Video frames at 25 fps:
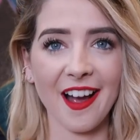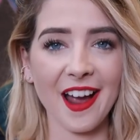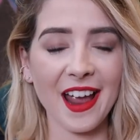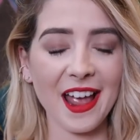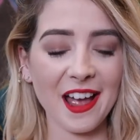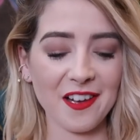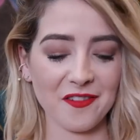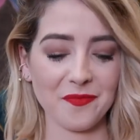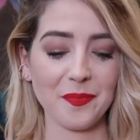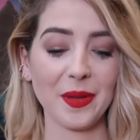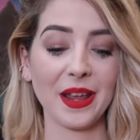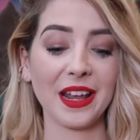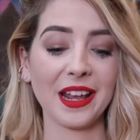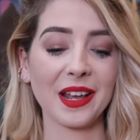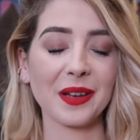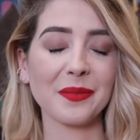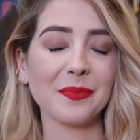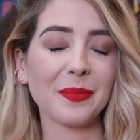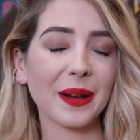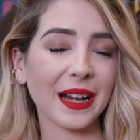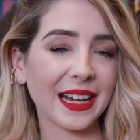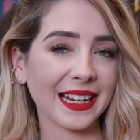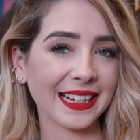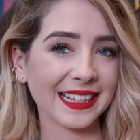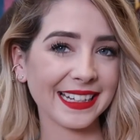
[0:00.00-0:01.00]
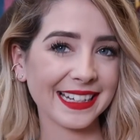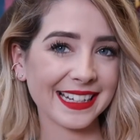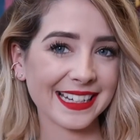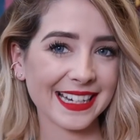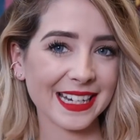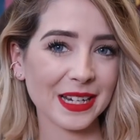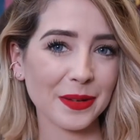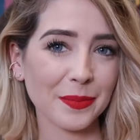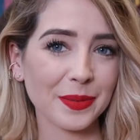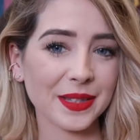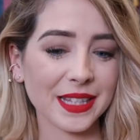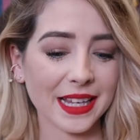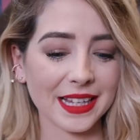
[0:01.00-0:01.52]
I have been
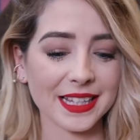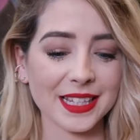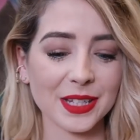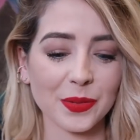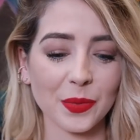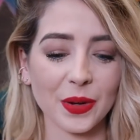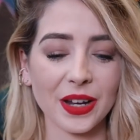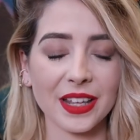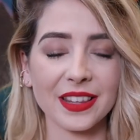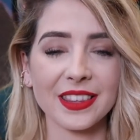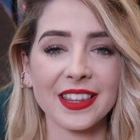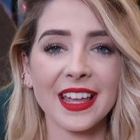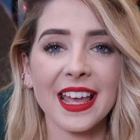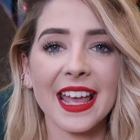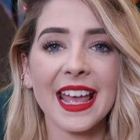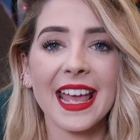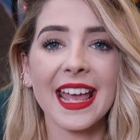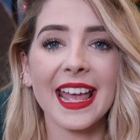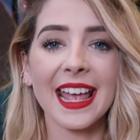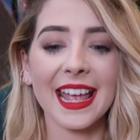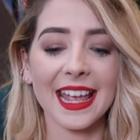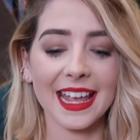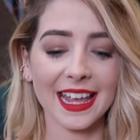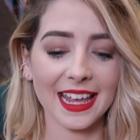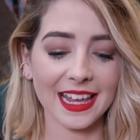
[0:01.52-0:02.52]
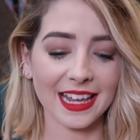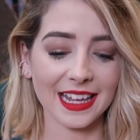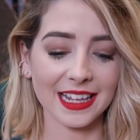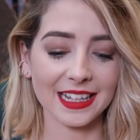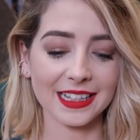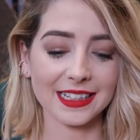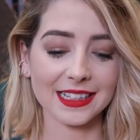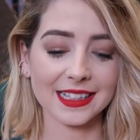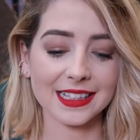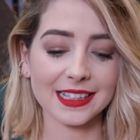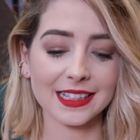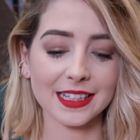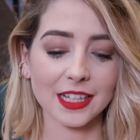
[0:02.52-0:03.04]
completely obsessed with
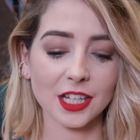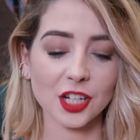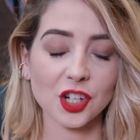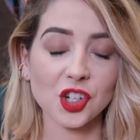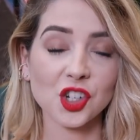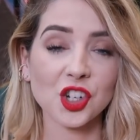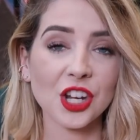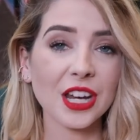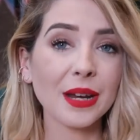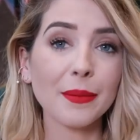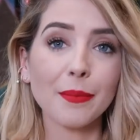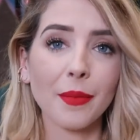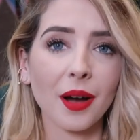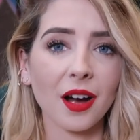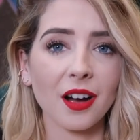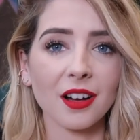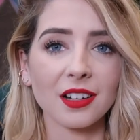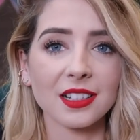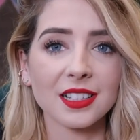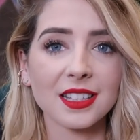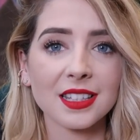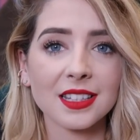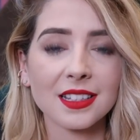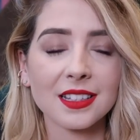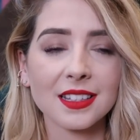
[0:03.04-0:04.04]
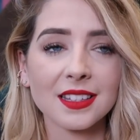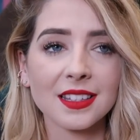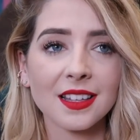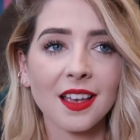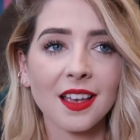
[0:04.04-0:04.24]
is sheet masks.